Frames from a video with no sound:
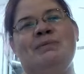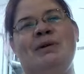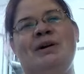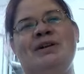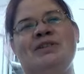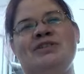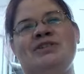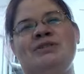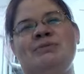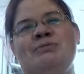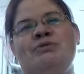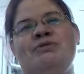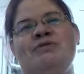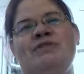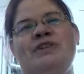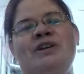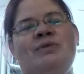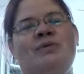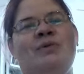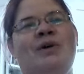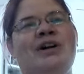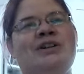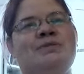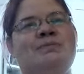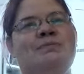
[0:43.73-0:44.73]
monster movie
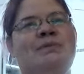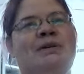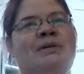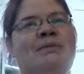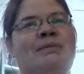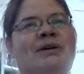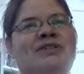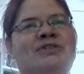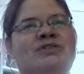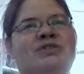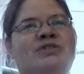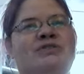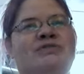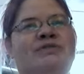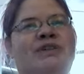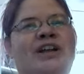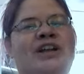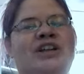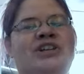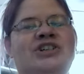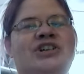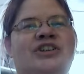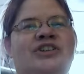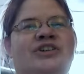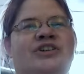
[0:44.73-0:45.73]
and watch big monsters fight
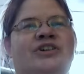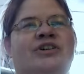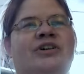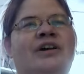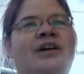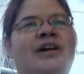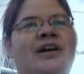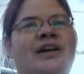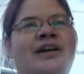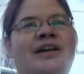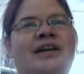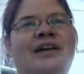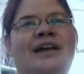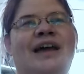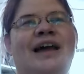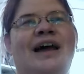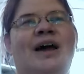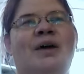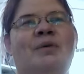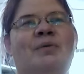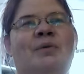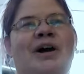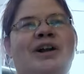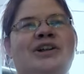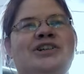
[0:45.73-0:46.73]
each other? Yeah,
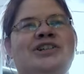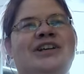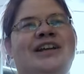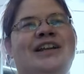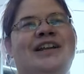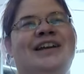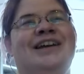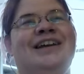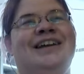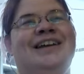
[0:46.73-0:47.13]
I watch it.